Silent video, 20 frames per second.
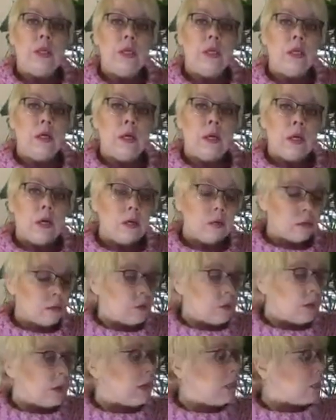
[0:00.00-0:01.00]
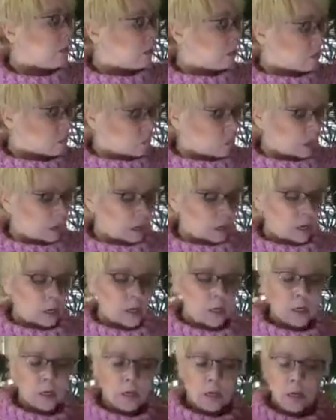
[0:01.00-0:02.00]
the granny
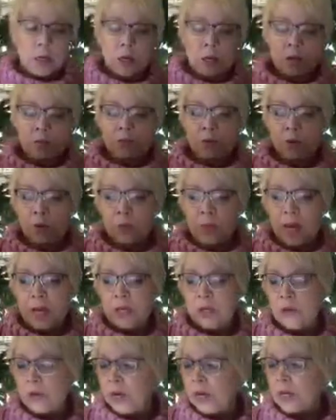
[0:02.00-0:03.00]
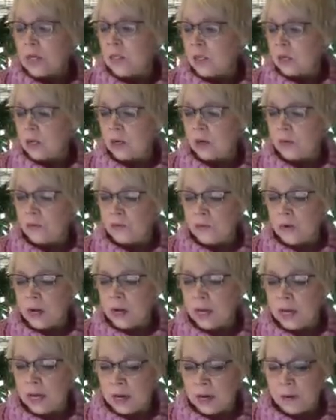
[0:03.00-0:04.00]
square for my granddaughter
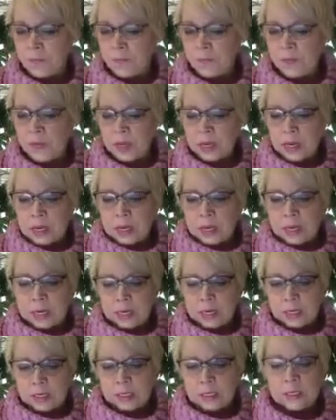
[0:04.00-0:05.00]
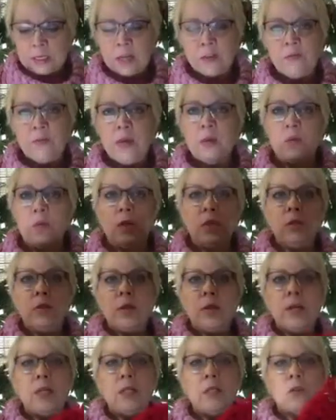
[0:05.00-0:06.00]
Freya is I've made one
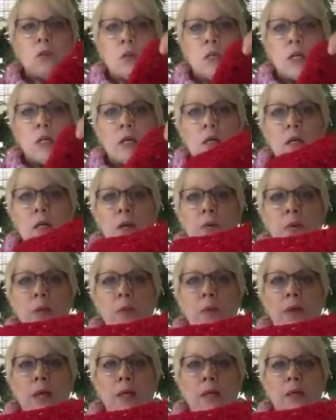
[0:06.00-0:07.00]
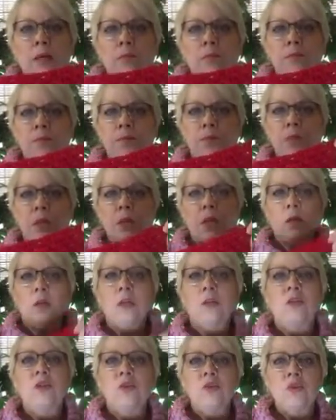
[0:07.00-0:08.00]
granny square. I'm going to make a
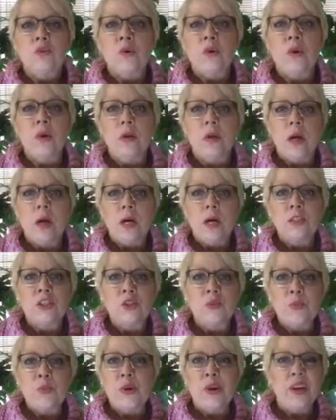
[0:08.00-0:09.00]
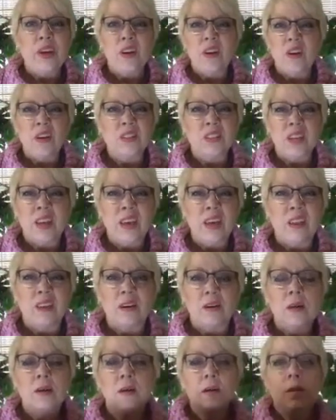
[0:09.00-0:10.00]
tutorial on just putting it all
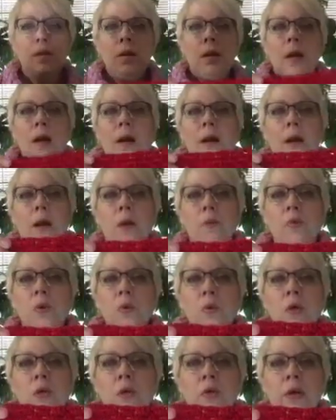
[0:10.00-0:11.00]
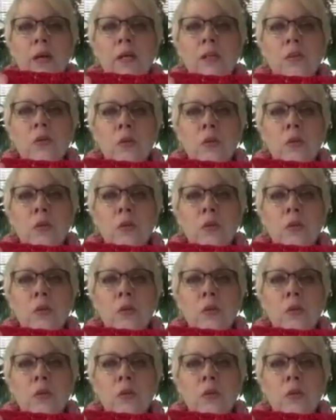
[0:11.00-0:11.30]
together. But one granny